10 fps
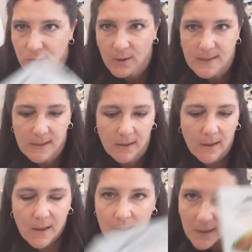dressing.
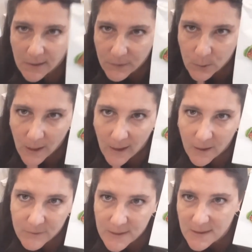If you
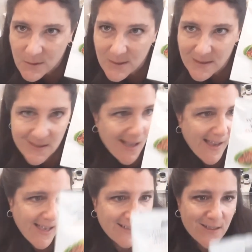have, this uses, I
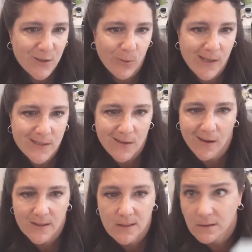added soya
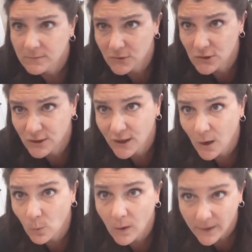sauce. Do you
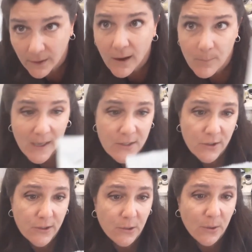got water? I bet you
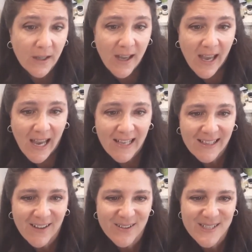do. And
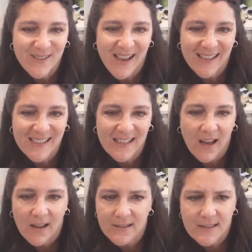it also added
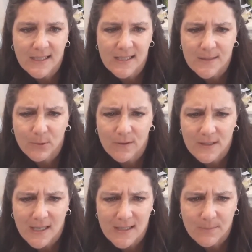a teaspoon of
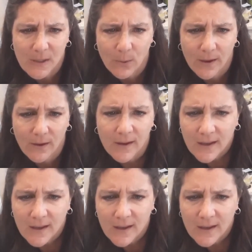sesame oil.